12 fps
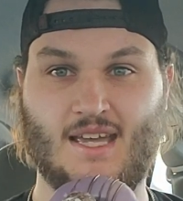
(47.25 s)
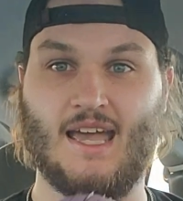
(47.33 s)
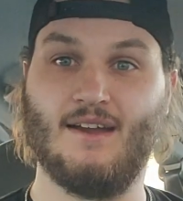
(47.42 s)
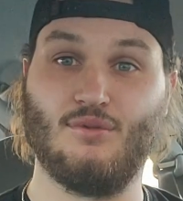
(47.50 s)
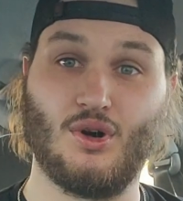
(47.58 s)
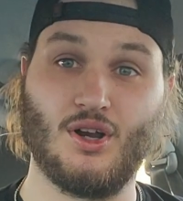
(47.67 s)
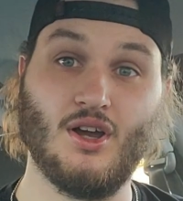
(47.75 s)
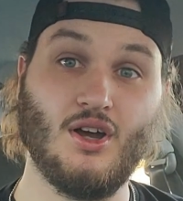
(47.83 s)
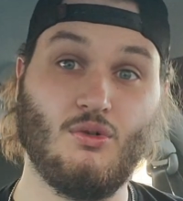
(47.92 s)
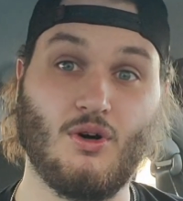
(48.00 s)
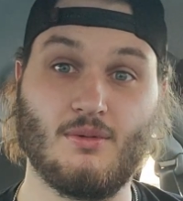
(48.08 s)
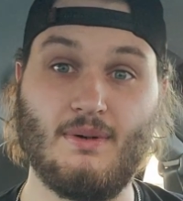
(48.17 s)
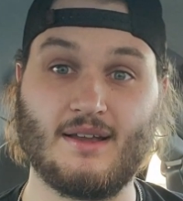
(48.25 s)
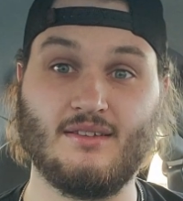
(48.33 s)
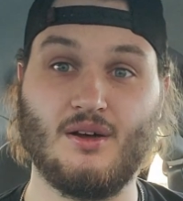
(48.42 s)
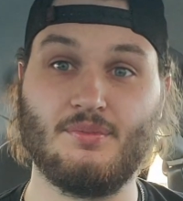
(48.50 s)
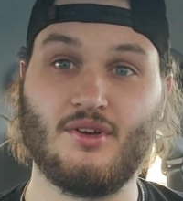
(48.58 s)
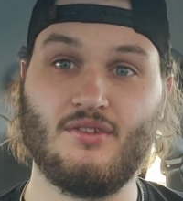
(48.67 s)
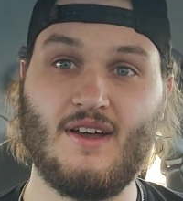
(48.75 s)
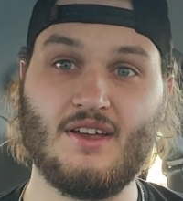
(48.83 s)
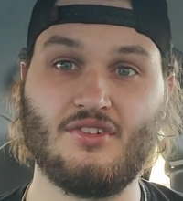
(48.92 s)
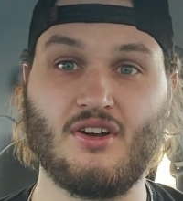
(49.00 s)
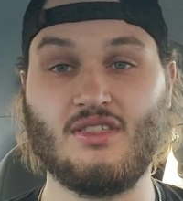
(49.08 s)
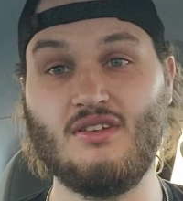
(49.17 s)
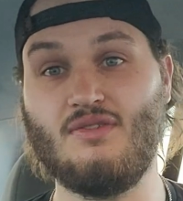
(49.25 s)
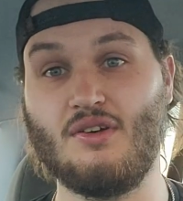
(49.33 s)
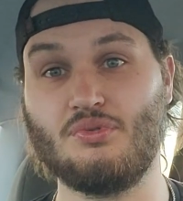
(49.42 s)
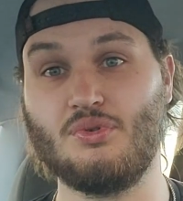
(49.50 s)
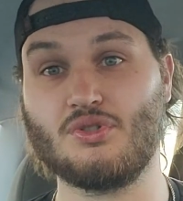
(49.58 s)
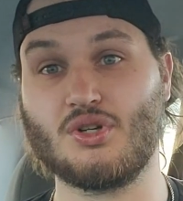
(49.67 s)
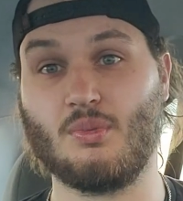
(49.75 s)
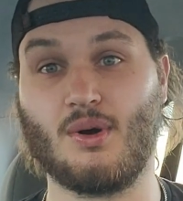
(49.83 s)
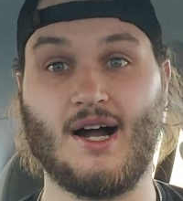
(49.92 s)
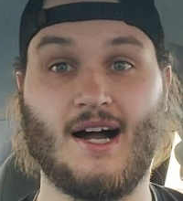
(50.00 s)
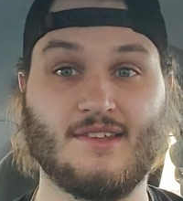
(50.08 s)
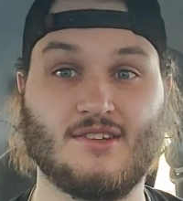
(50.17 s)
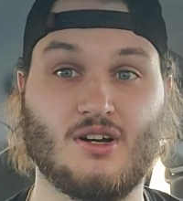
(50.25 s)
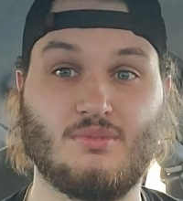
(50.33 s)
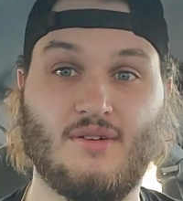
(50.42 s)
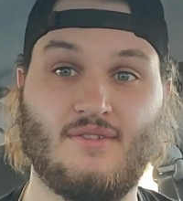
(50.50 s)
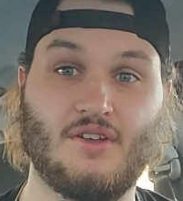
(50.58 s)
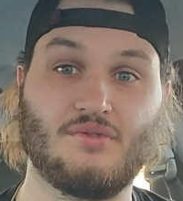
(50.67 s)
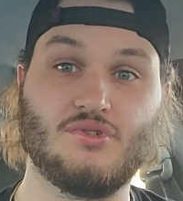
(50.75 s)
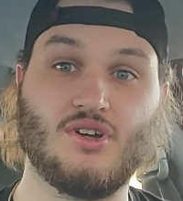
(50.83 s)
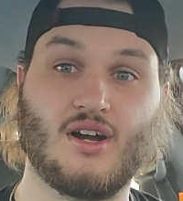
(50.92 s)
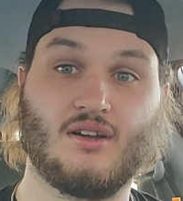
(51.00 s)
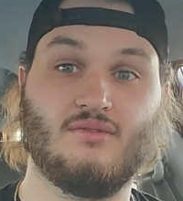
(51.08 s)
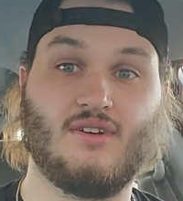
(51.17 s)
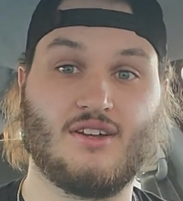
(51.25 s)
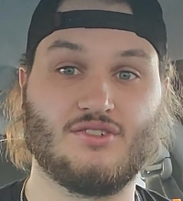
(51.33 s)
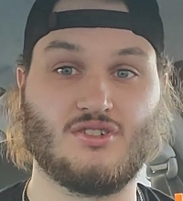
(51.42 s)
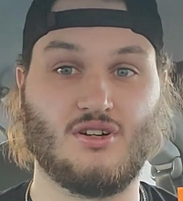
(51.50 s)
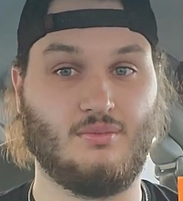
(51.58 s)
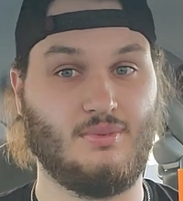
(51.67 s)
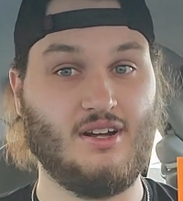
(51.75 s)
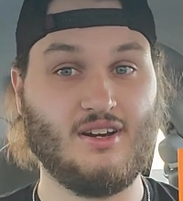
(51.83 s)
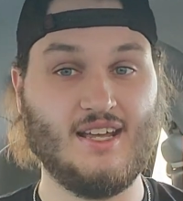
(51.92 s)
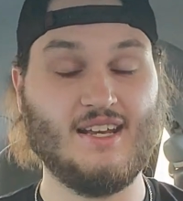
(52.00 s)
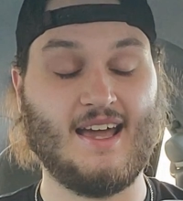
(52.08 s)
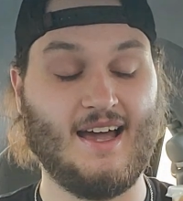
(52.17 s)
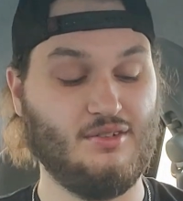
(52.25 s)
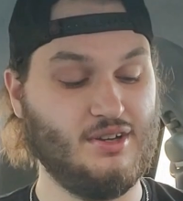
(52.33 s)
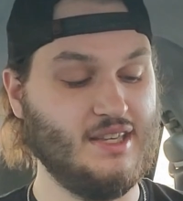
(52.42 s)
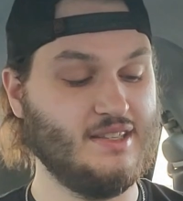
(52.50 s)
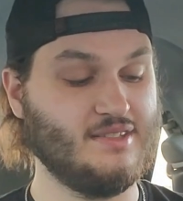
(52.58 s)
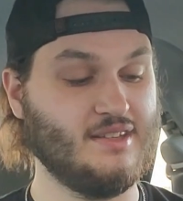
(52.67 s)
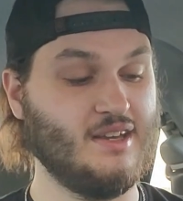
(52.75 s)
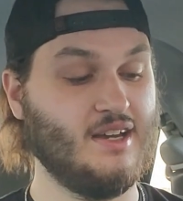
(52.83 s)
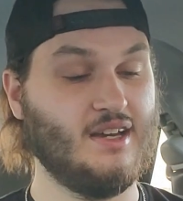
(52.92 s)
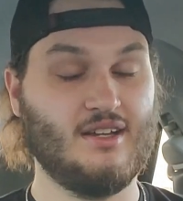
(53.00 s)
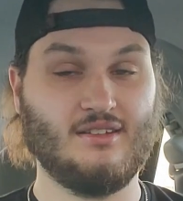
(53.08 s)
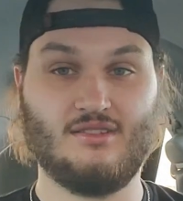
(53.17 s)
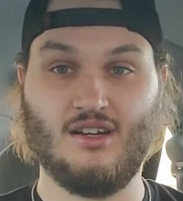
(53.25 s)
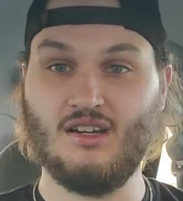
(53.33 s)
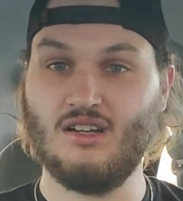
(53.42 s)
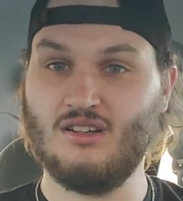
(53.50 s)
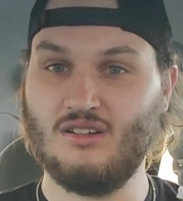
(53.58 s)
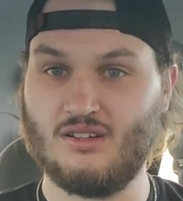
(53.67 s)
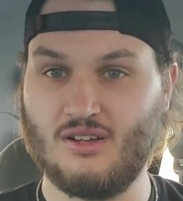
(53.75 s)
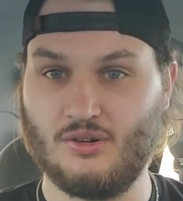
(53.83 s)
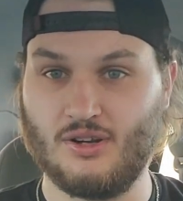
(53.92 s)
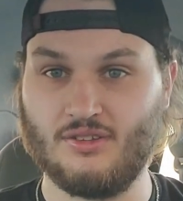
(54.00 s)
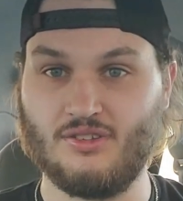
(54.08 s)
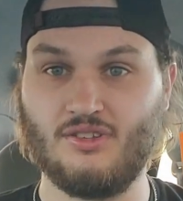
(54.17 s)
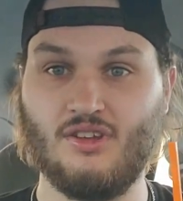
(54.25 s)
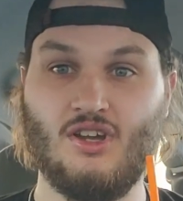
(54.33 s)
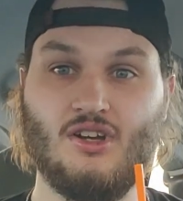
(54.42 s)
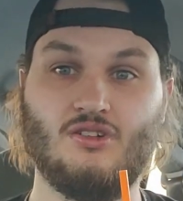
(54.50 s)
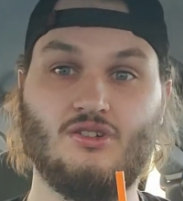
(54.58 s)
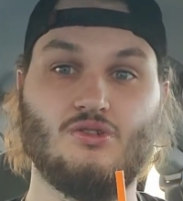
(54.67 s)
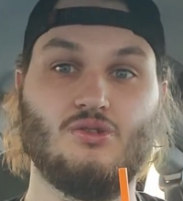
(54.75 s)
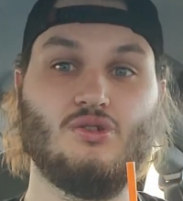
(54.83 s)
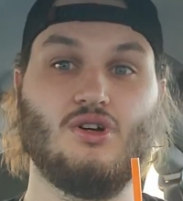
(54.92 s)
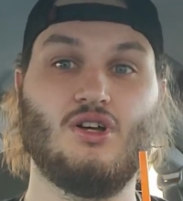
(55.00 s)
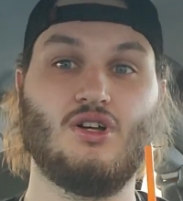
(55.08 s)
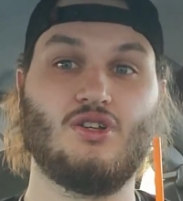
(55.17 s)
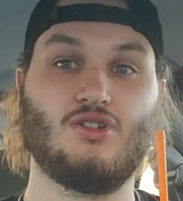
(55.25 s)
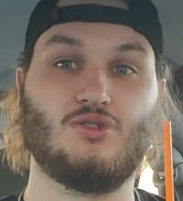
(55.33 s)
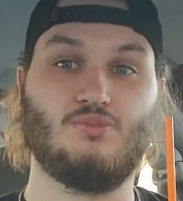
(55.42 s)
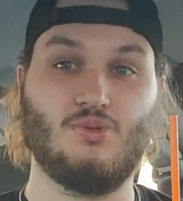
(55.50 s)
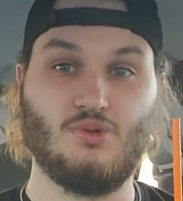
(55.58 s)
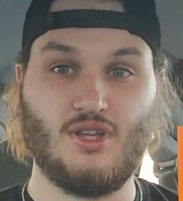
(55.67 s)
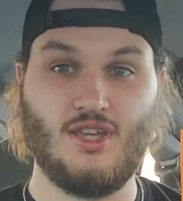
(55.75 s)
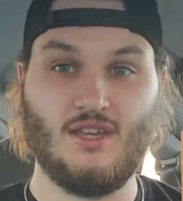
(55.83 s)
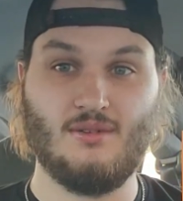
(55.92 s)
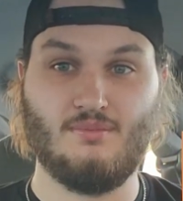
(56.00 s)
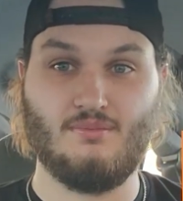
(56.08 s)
Hey everyone, welcome back to another episode of Fast Talk, the fast food show where I talk about fast food, talking faster about it, and how is Dunkin' Donuts new Spooky